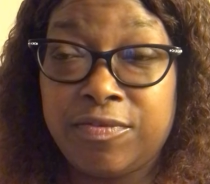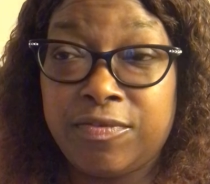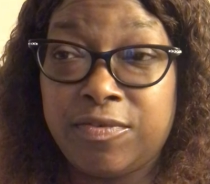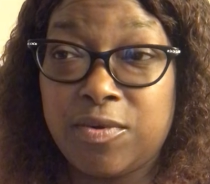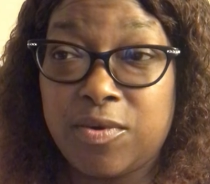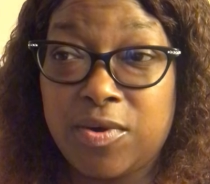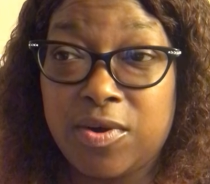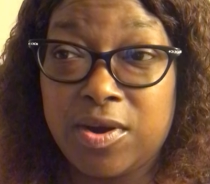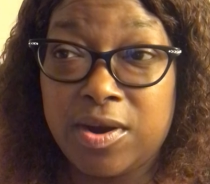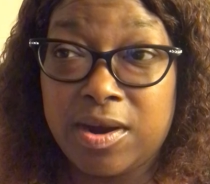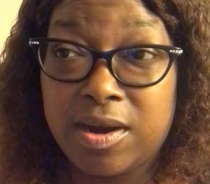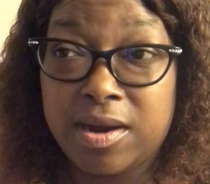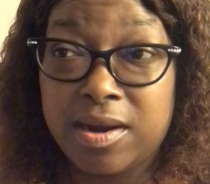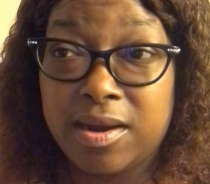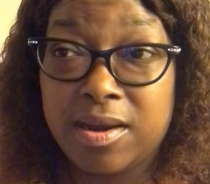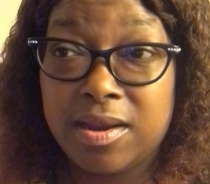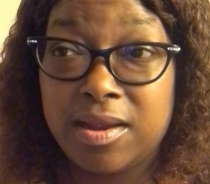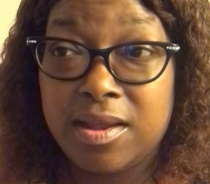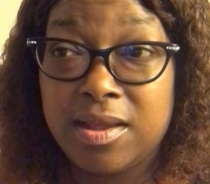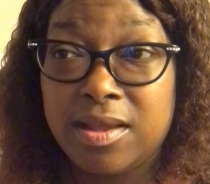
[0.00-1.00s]
for
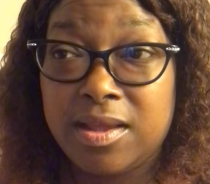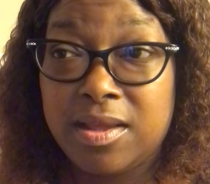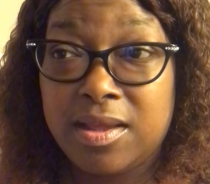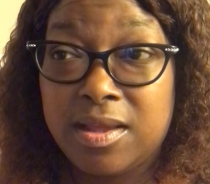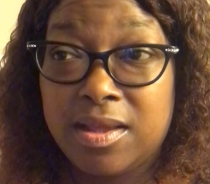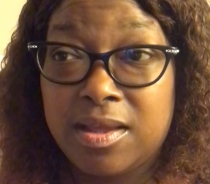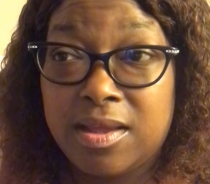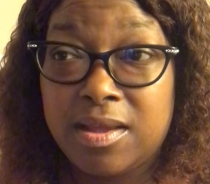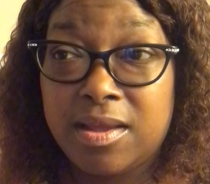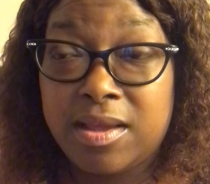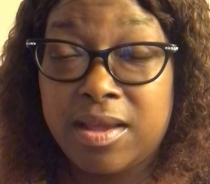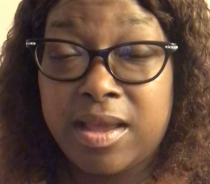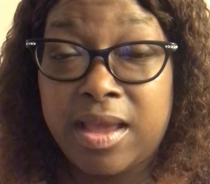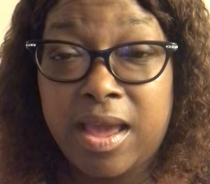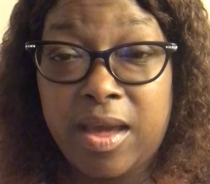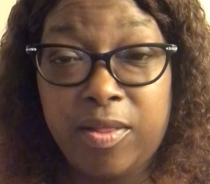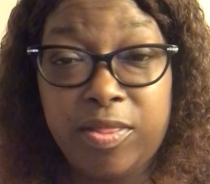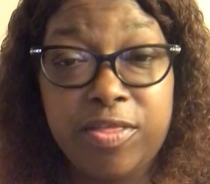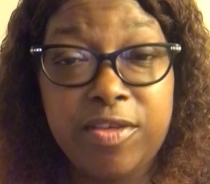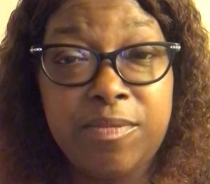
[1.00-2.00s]

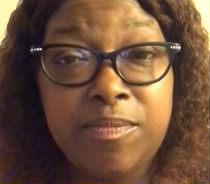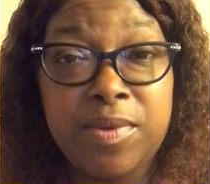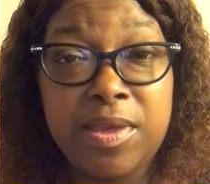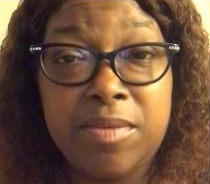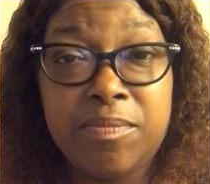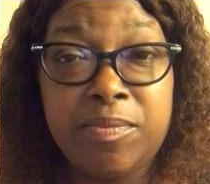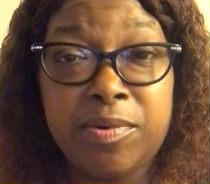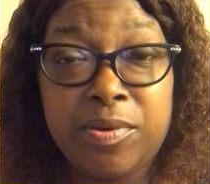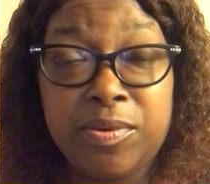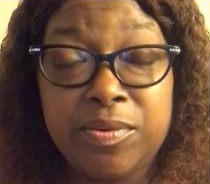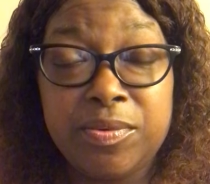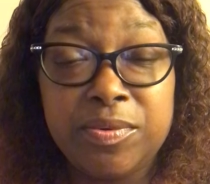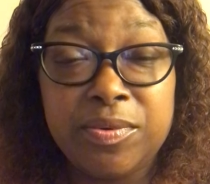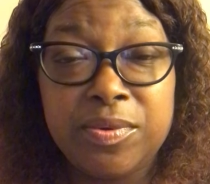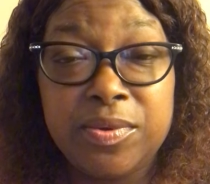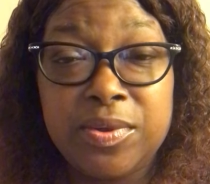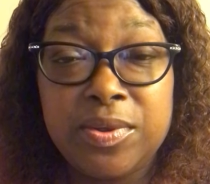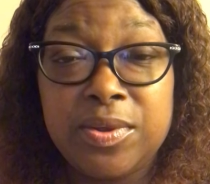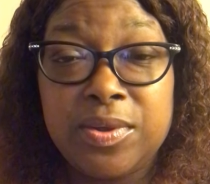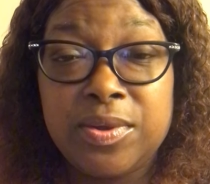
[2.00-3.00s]
healthy people,
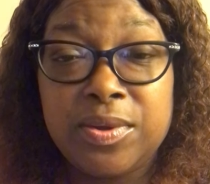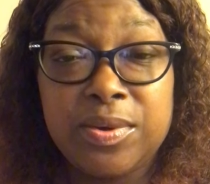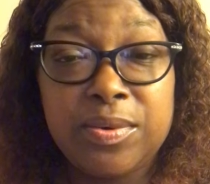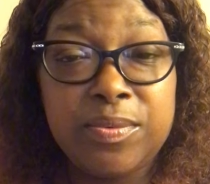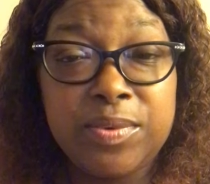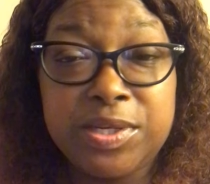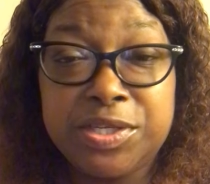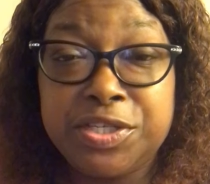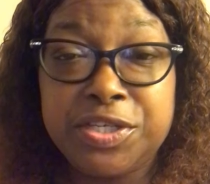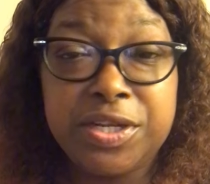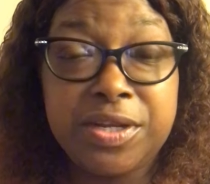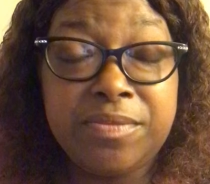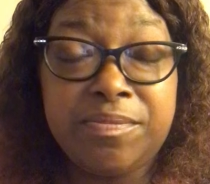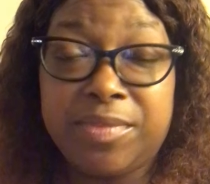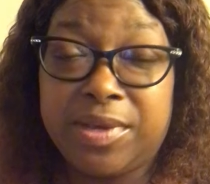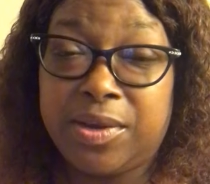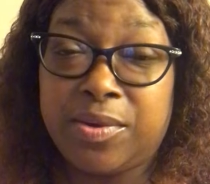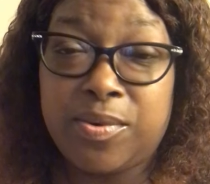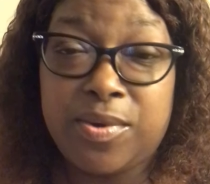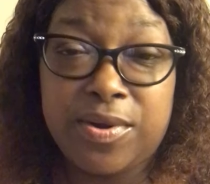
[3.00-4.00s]
we shouldn't
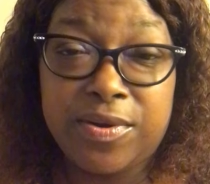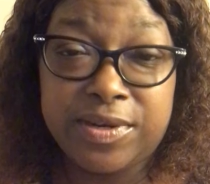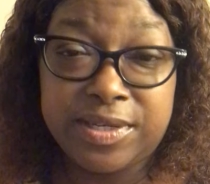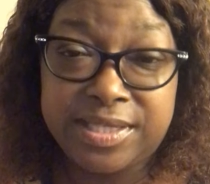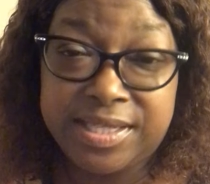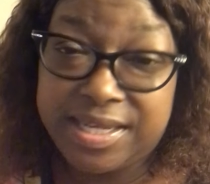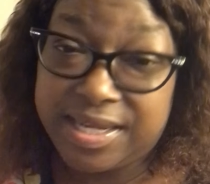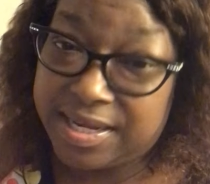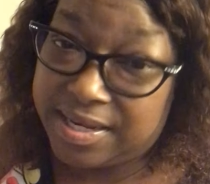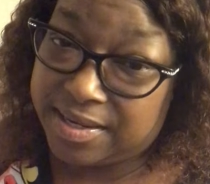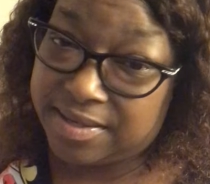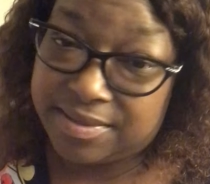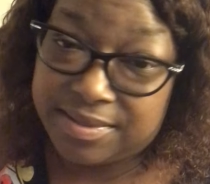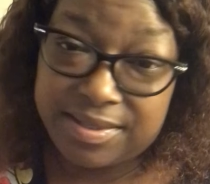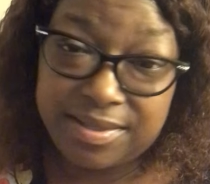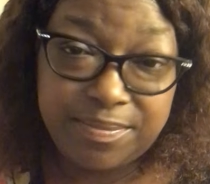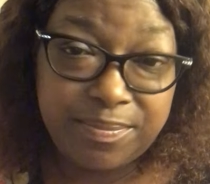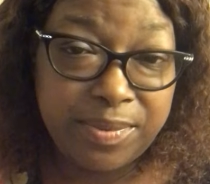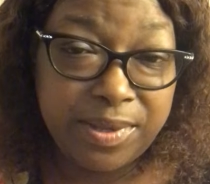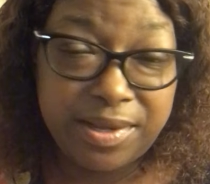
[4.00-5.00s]
be quarantined,
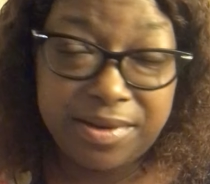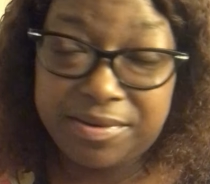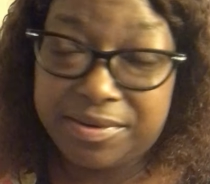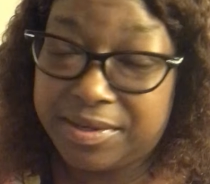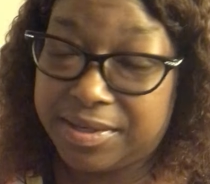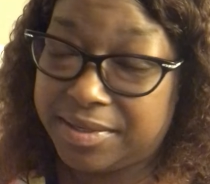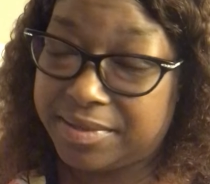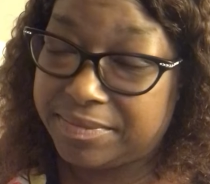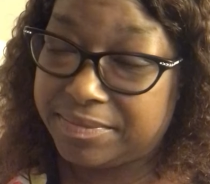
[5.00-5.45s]
period.